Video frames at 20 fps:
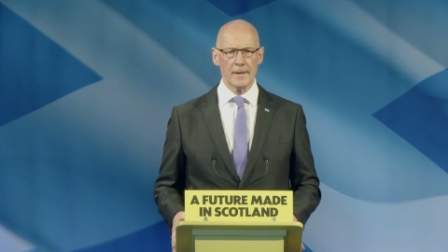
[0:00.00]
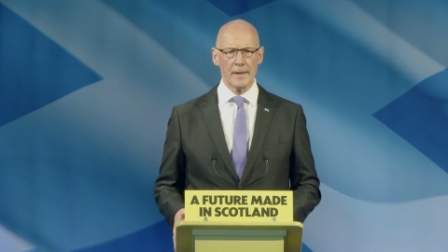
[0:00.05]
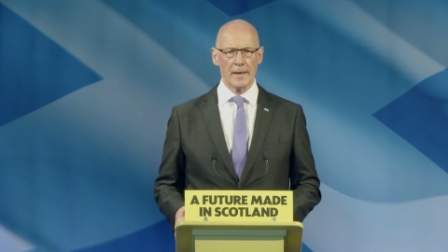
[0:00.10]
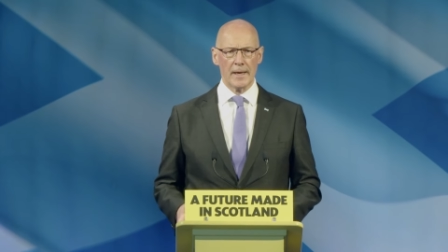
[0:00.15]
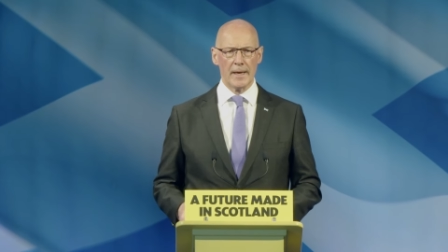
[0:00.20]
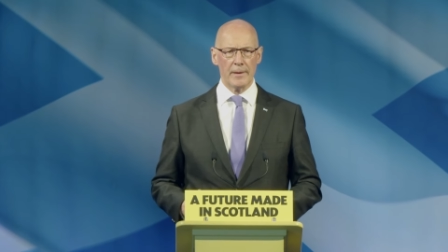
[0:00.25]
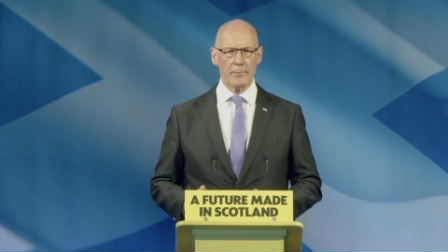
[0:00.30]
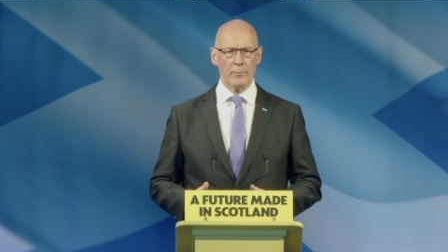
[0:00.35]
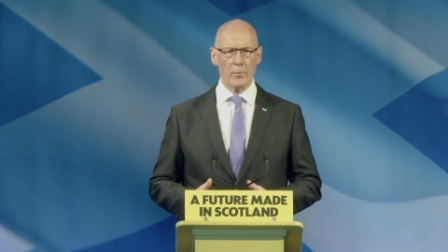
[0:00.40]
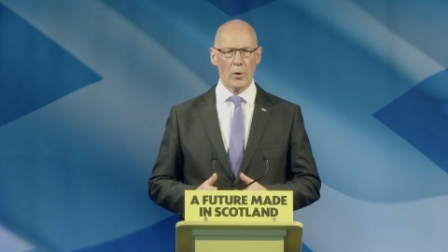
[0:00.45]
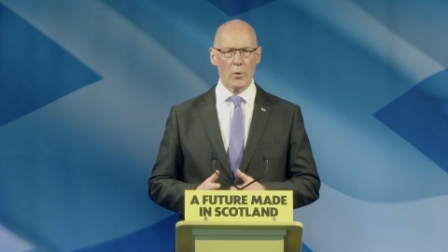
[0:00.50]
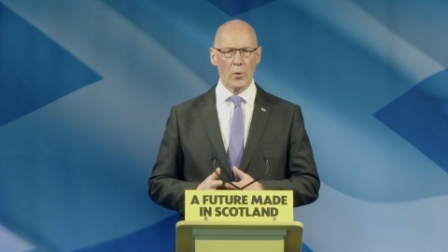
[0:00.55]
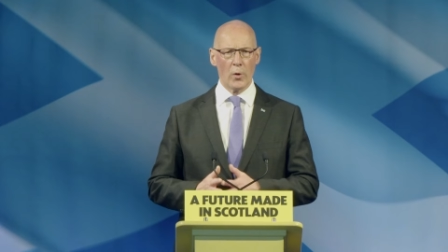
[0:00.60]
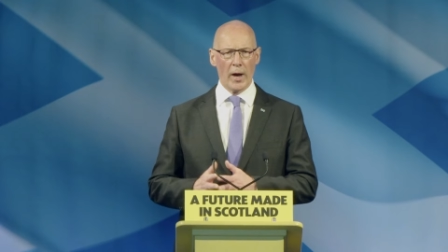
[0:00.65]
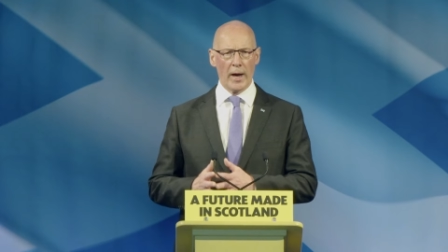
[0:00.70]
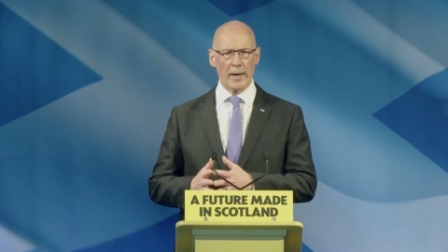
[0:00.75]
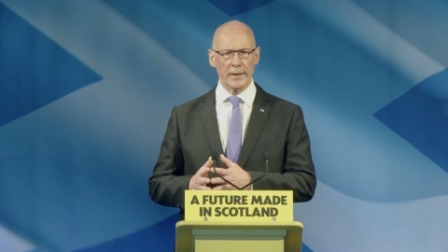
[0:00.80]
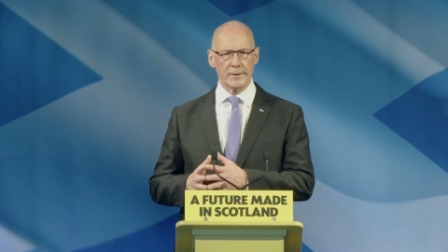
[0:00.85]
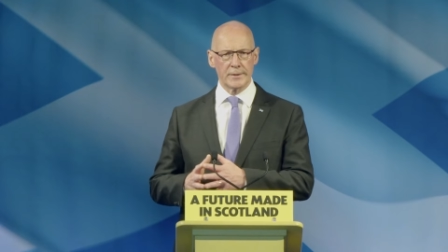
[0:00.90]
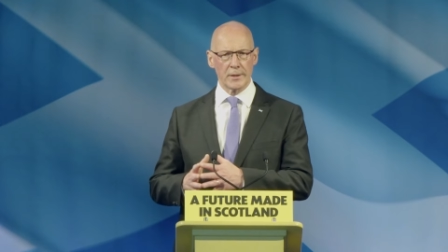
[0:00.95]
And
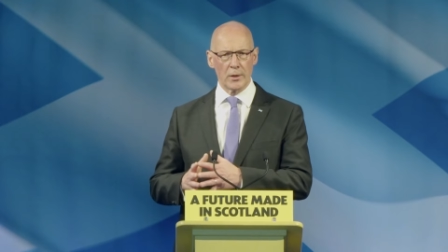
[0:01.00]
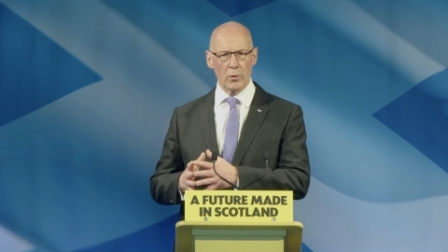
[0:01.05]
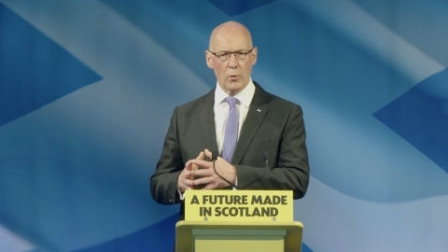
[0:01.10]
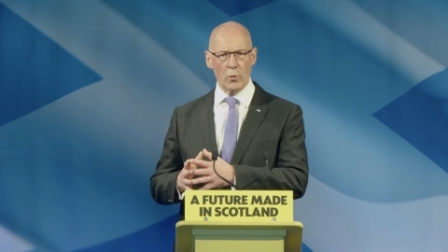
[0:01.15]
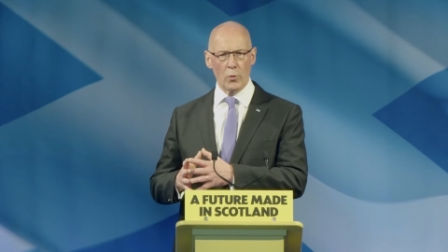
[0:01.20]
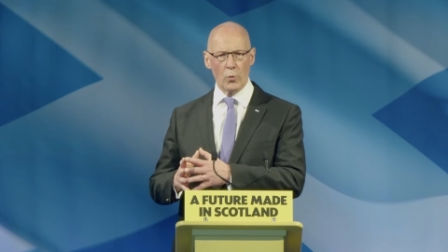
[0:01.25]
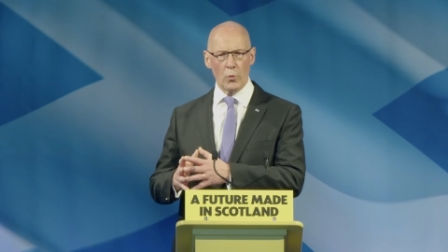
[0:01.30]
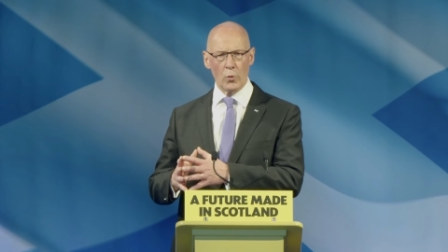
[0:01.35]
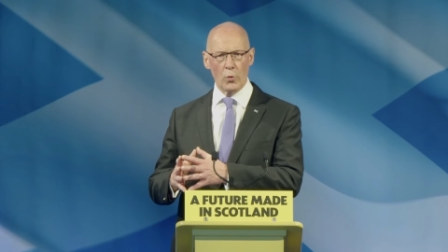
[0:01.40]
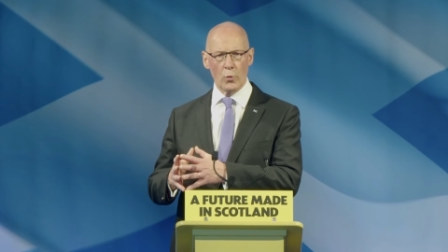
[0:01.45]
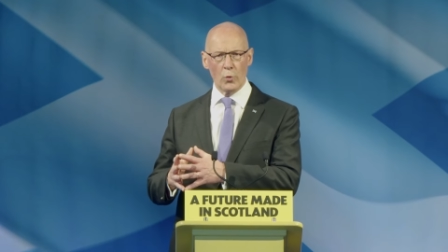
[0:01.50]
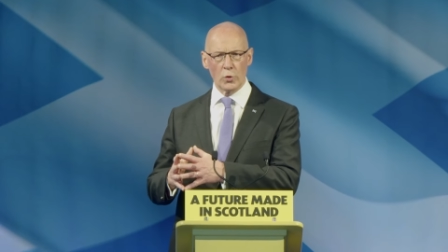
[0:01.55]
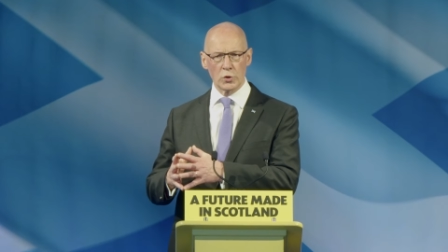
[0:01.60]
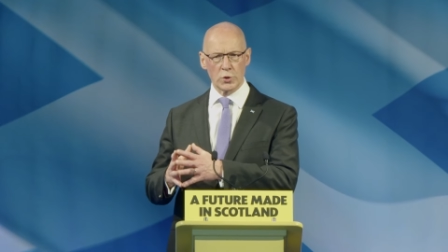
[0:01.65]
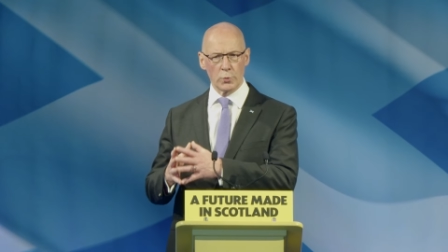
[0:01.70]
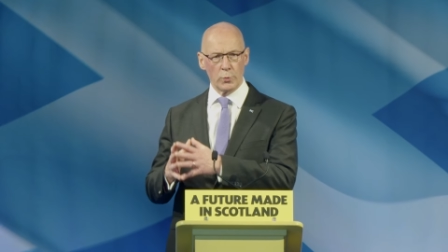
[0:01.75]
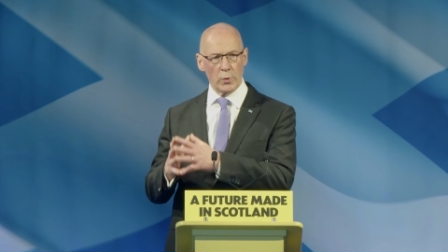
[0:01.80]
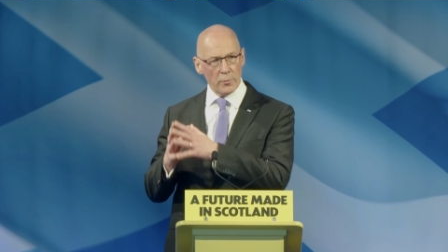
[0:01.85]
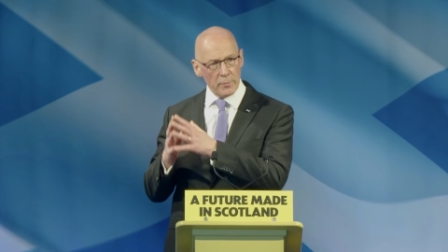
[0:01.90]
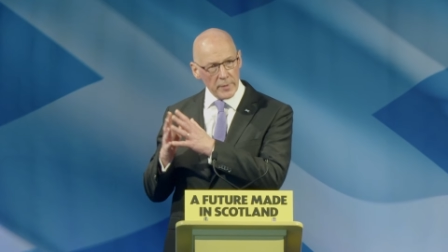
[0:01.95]

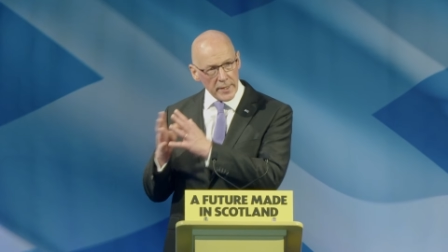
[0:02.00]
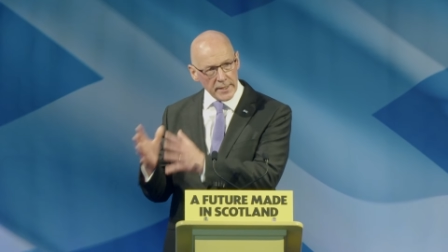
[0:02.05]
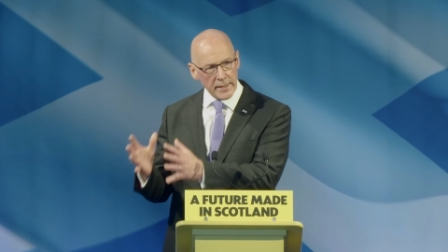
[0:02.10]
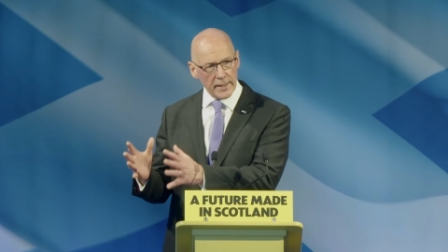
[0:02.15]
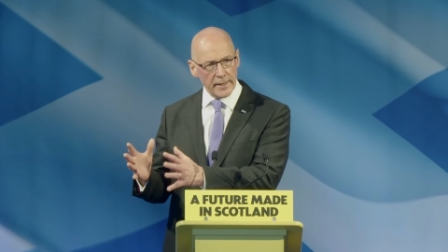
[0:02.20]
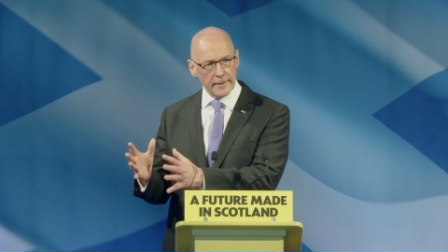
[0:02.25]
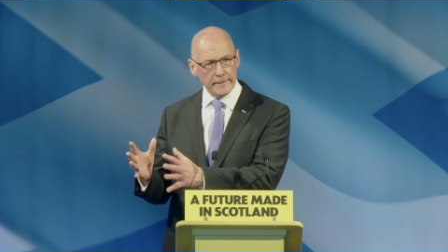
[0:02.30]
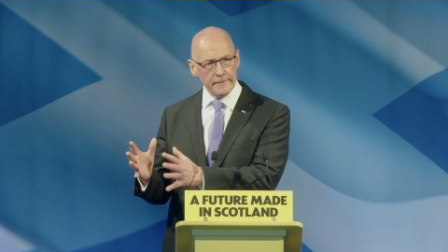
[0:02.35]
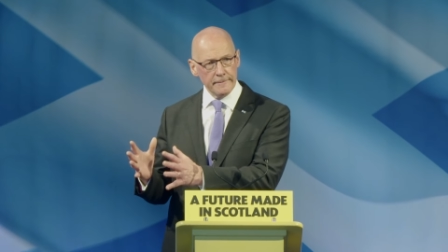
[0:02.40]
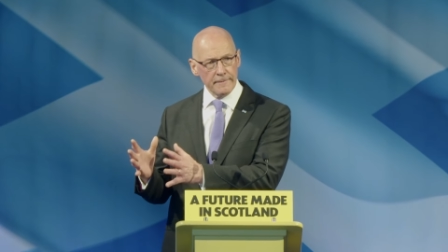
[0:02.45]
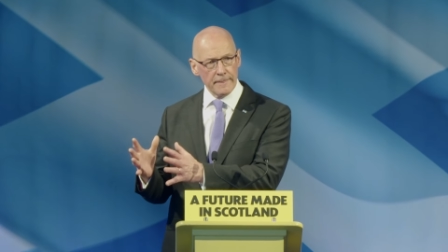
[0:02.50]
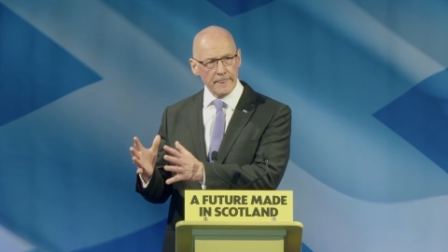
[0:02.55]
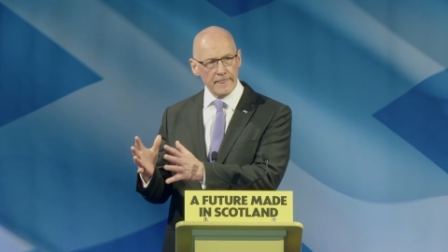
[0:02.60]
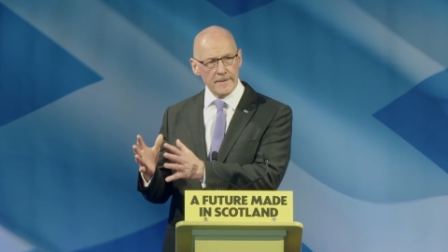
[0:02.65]
so we're making